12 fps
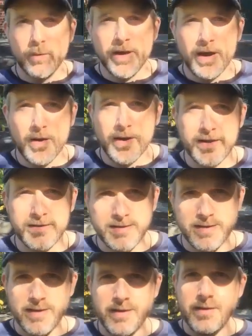We are at
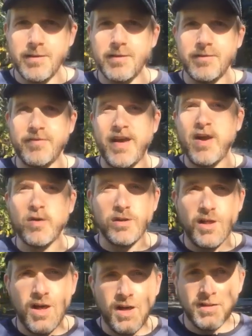
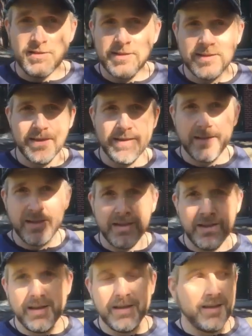Farrell Hall.
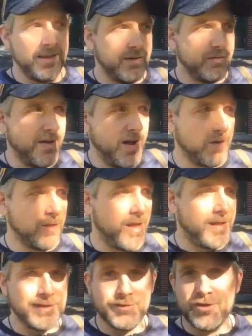
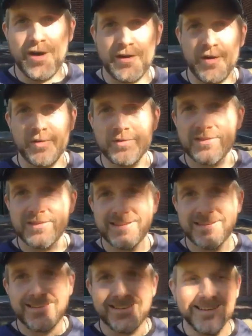Farrell Hall and John Oates.
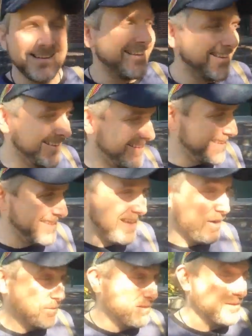
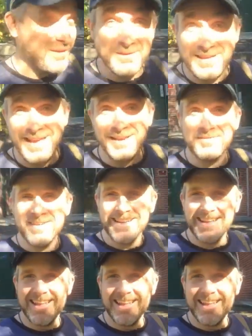That was so lame.